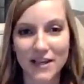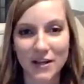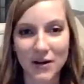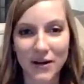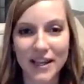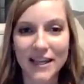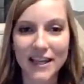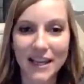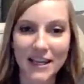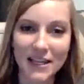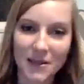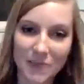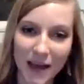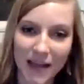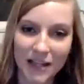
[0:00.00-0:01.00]
Going and
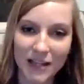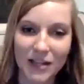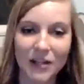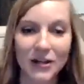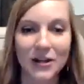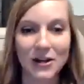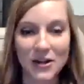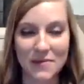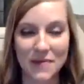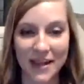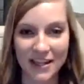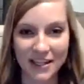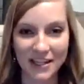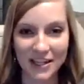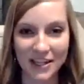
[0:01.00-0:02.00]
getting a pedicure or a
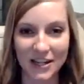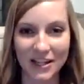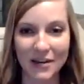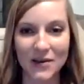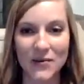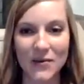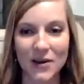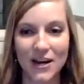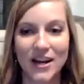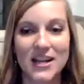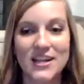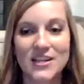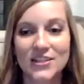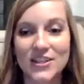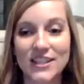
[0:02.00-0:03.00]
manicure or just